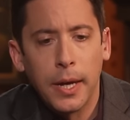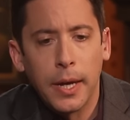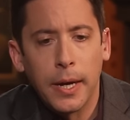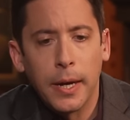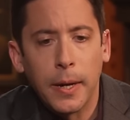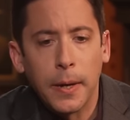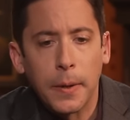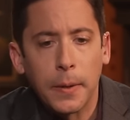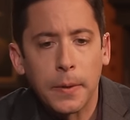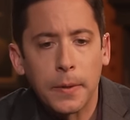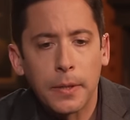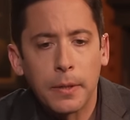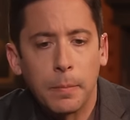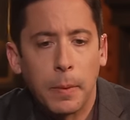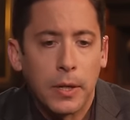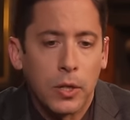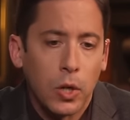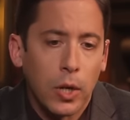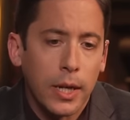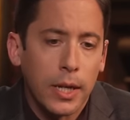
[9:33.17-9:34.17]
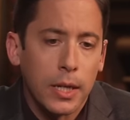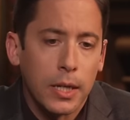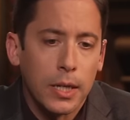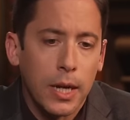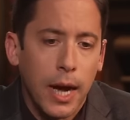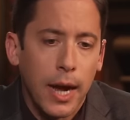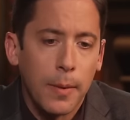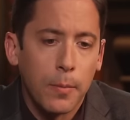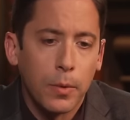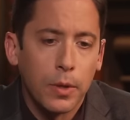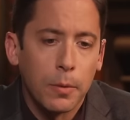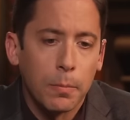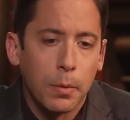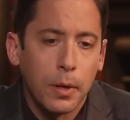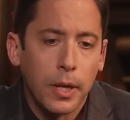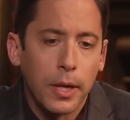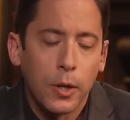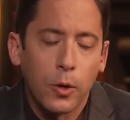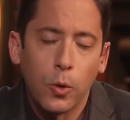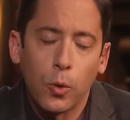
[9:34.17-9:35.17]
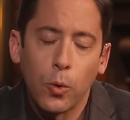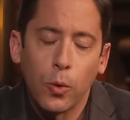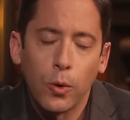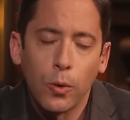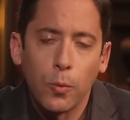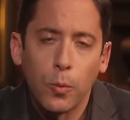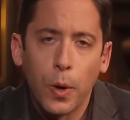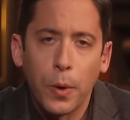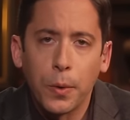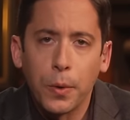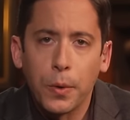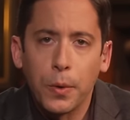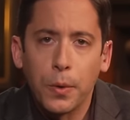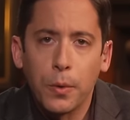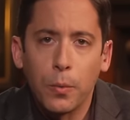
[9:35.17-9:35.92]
uh, especially at a time when the political order won't